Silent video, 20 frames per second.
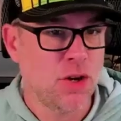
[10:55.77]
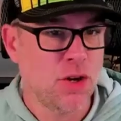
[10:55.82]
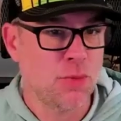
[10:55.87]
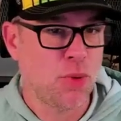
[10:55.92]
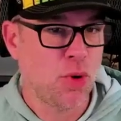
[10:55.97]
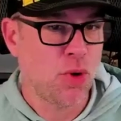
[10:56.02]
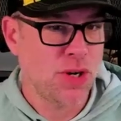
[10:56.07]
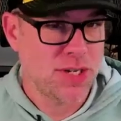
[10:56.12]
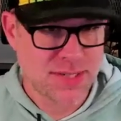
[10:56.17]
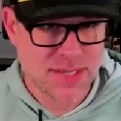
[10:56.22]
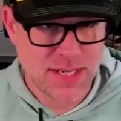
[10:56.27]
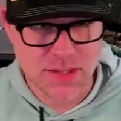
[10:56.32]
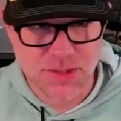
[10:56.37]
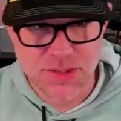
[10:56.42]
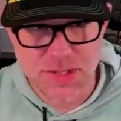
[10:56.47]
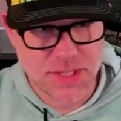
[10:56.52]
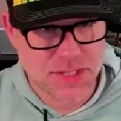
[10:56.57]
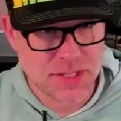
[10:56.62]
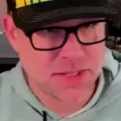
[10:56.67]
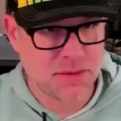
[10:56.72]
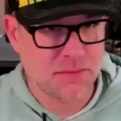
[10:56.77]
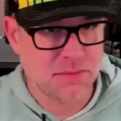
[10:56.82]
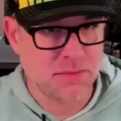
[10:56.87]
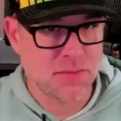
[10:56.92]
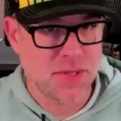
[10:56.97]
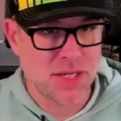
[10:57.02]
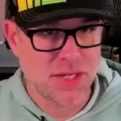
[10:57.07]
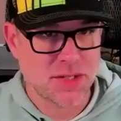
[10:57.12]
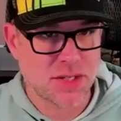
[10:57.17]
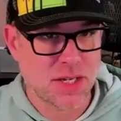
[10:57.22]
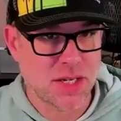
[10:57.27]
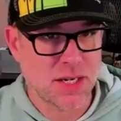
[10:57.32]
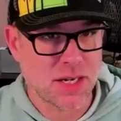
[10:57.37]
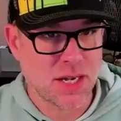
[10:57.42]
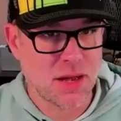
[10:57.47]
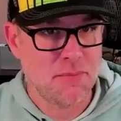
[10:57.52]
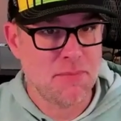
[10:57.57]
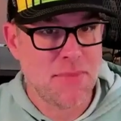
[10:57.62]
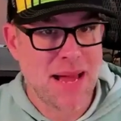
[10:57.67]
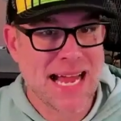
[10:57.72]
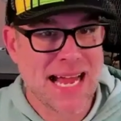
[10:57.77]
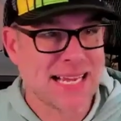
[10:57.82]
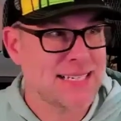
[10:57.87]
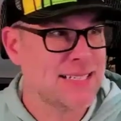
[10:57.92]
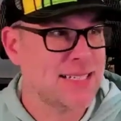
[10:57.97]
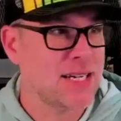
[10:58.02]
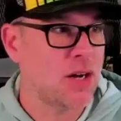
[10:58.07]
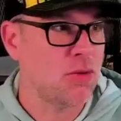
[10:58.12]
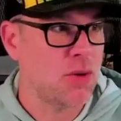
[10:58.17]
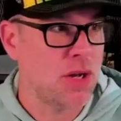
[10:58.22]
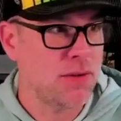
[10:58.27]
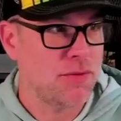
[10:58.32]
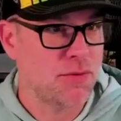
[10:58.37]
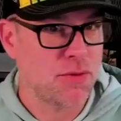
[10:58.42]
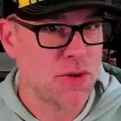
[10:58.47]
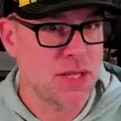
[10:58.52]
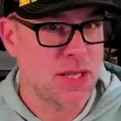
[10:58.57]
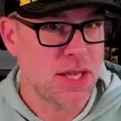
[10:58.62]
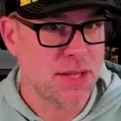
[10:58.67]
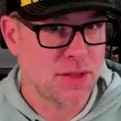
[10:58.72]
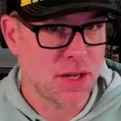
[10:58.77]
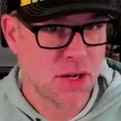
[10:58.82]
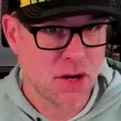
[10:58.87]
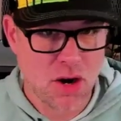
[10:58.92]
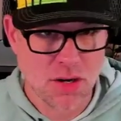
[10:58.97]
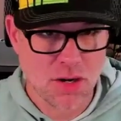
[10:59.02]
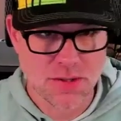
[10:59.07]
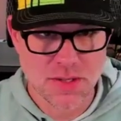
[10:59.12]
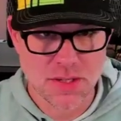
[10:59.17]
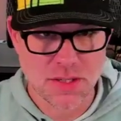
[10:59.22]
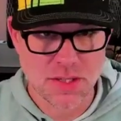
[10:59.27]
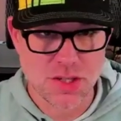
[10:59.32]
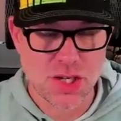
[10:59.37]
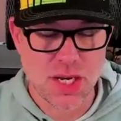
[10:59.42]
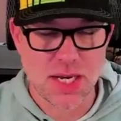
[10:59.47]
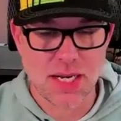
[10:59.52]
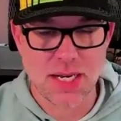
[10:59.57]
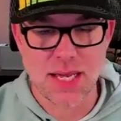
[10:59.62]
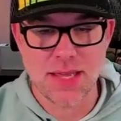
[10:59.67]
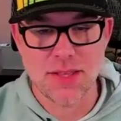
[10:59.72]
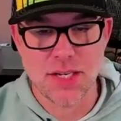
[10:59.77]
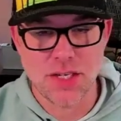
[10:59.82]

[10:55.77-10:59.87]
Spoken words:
Your point of sale system is going to come back and tell Run Free that the card's legit